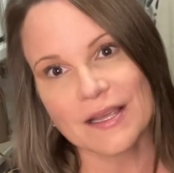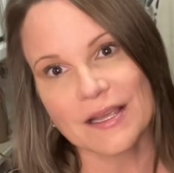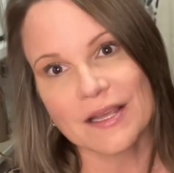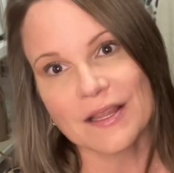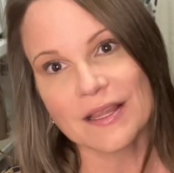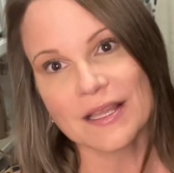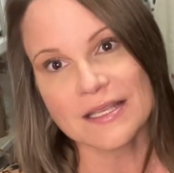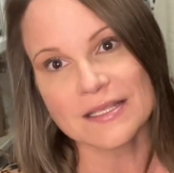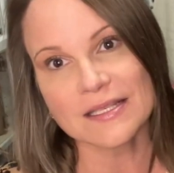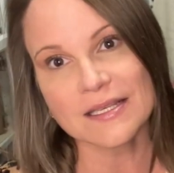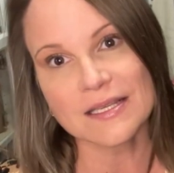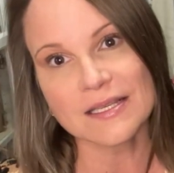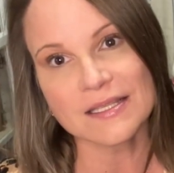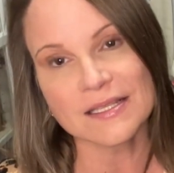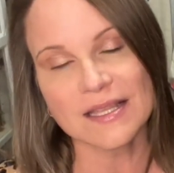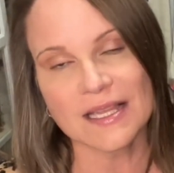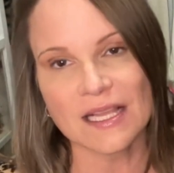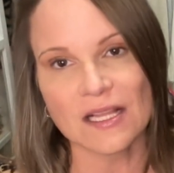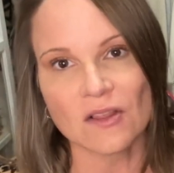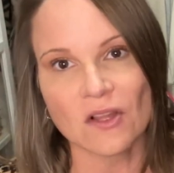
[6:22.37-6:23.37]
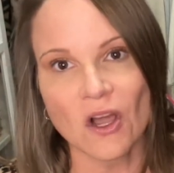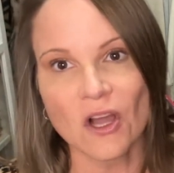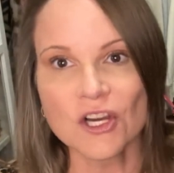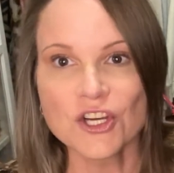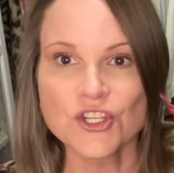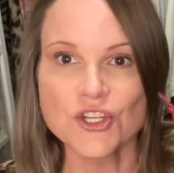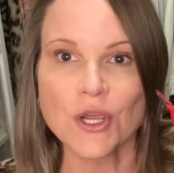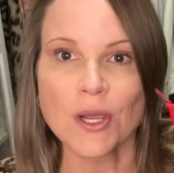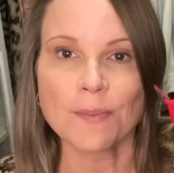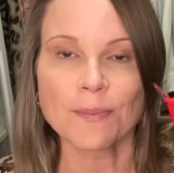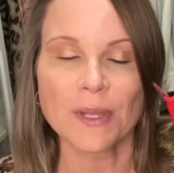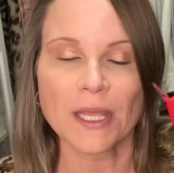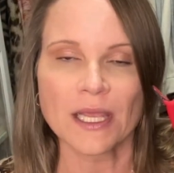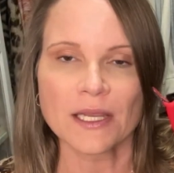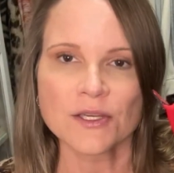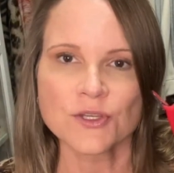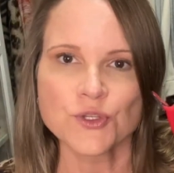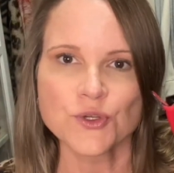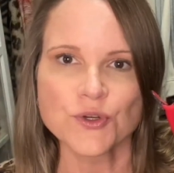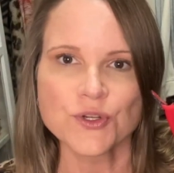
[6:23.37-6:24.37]
This is the Longchamp
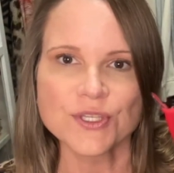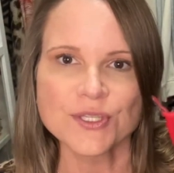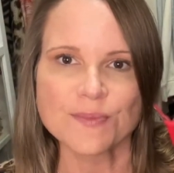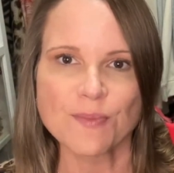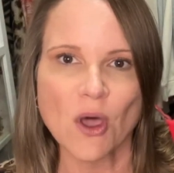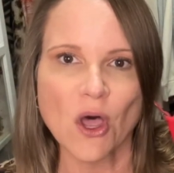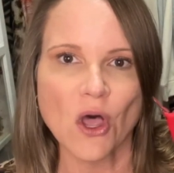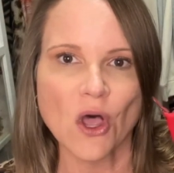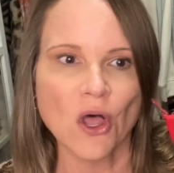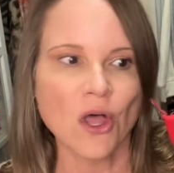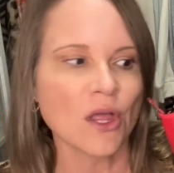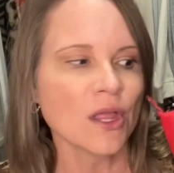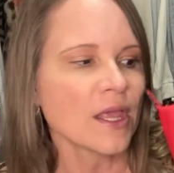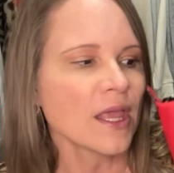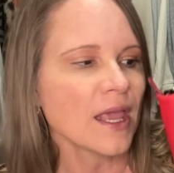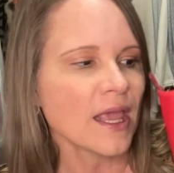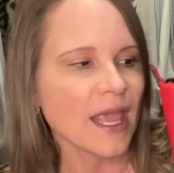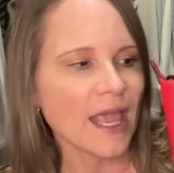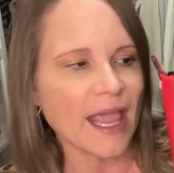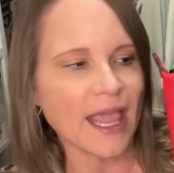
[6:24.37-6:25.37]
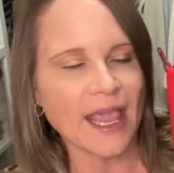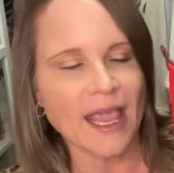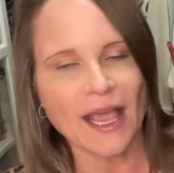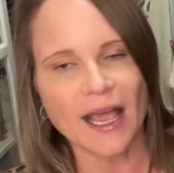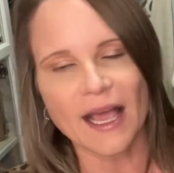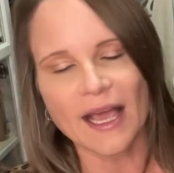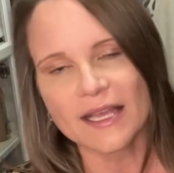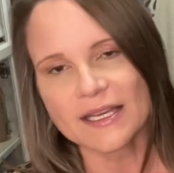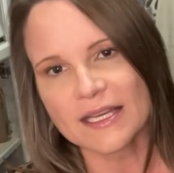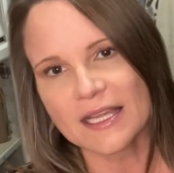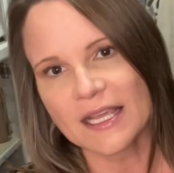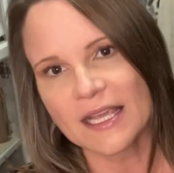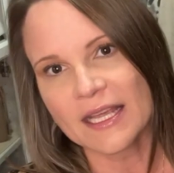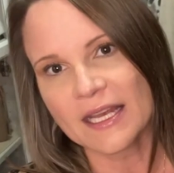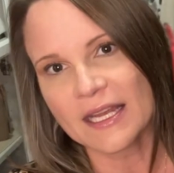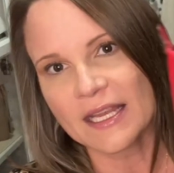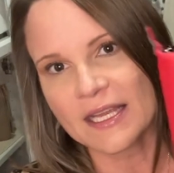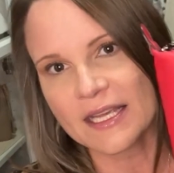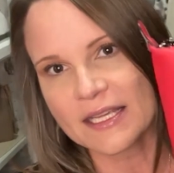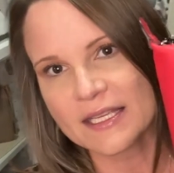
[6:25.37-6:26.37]
extra small, and it
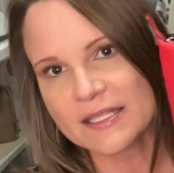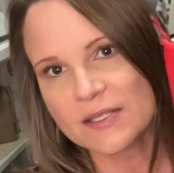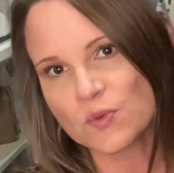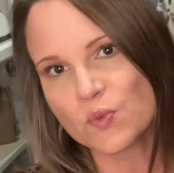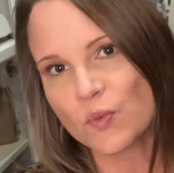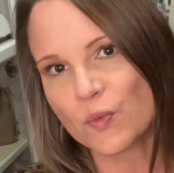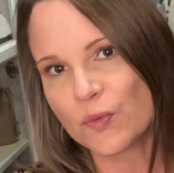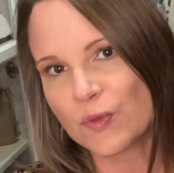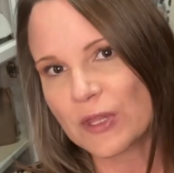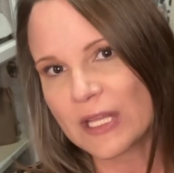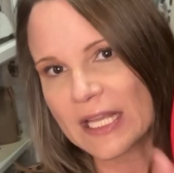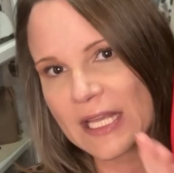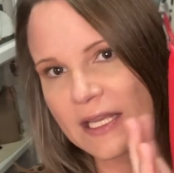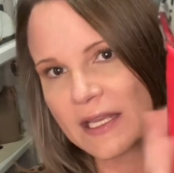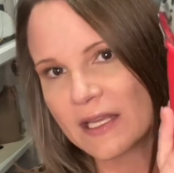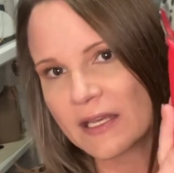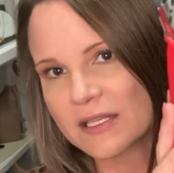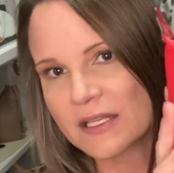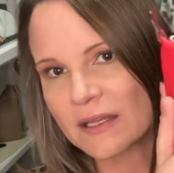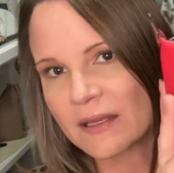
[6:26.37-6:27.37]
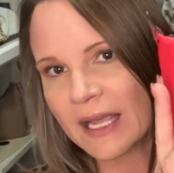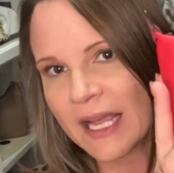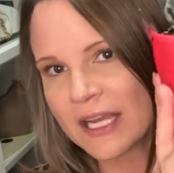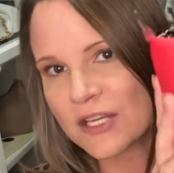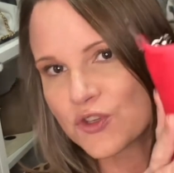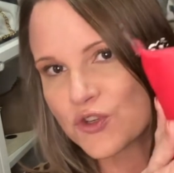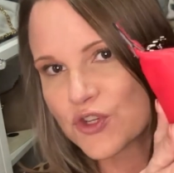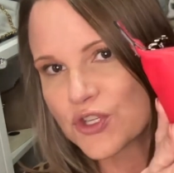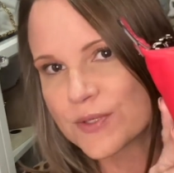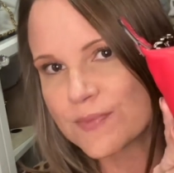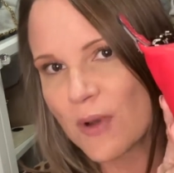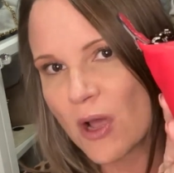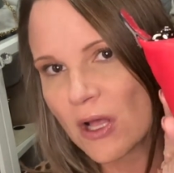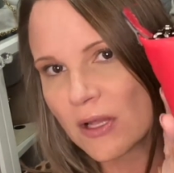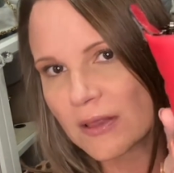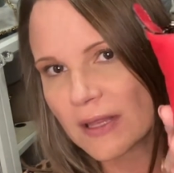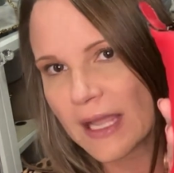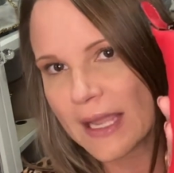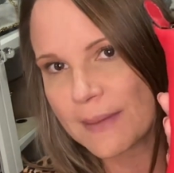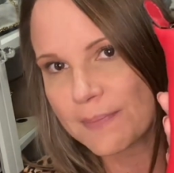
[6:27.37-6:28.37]
is the extra small
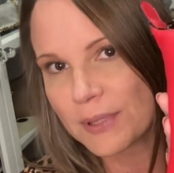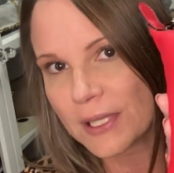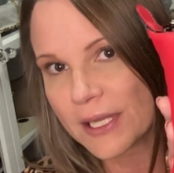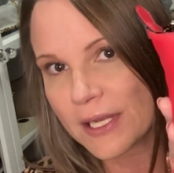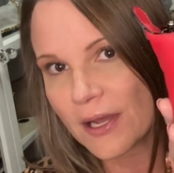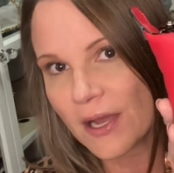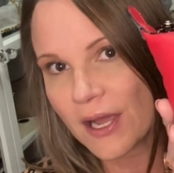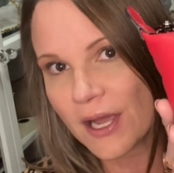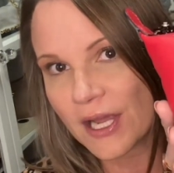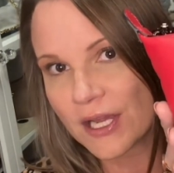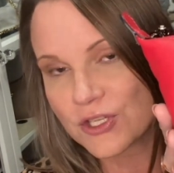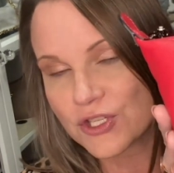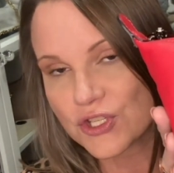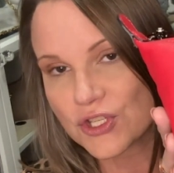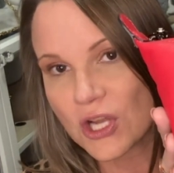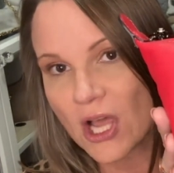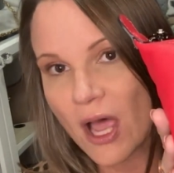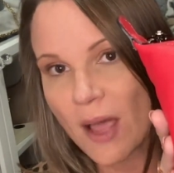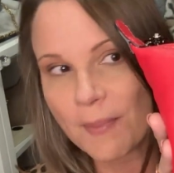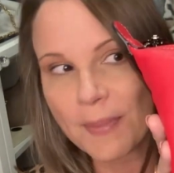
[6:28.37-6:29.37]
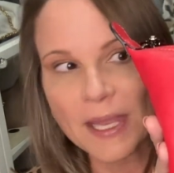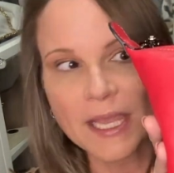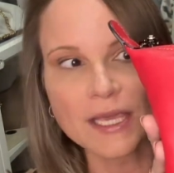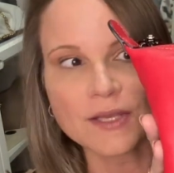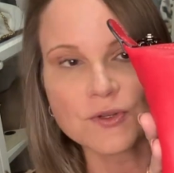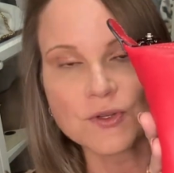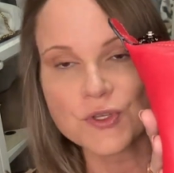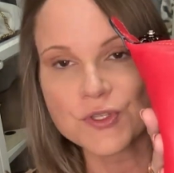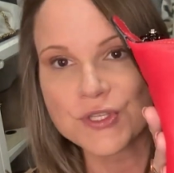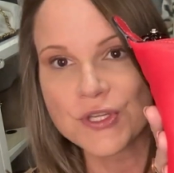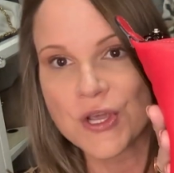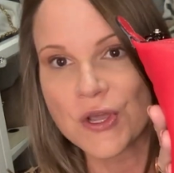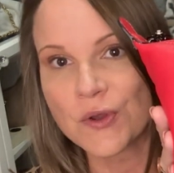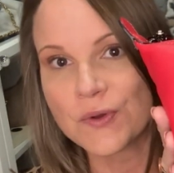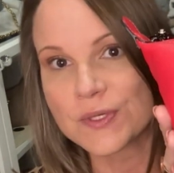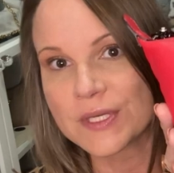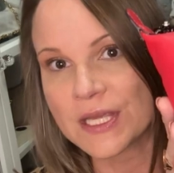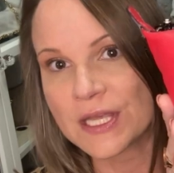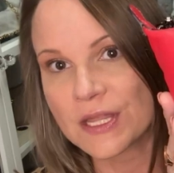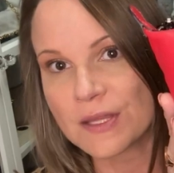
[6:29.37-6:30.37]
Le Pliage top handle
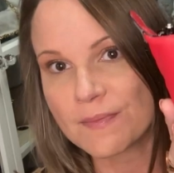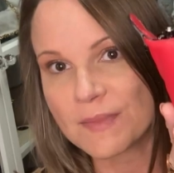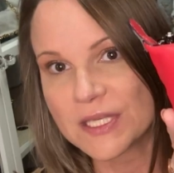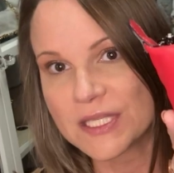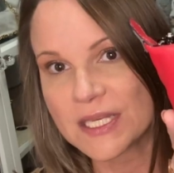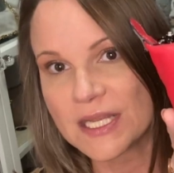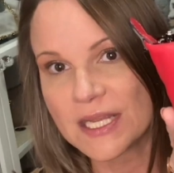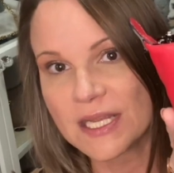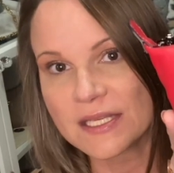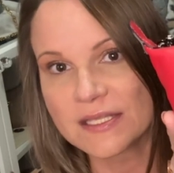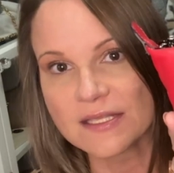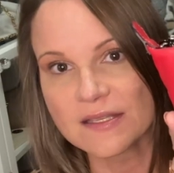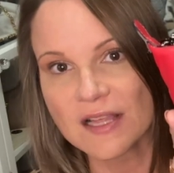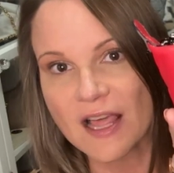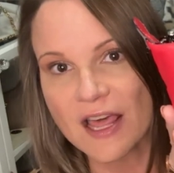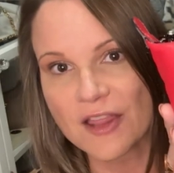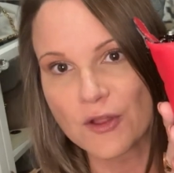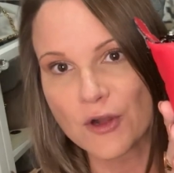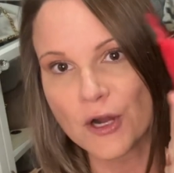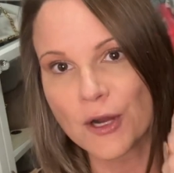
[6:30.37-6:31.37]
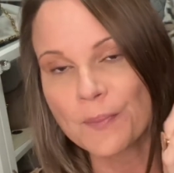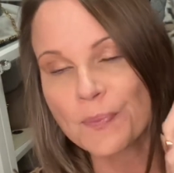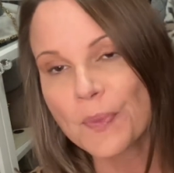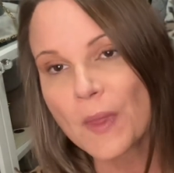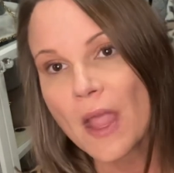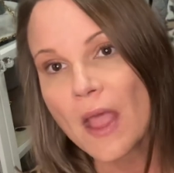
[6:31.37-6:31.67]
tote in the Matisse leather.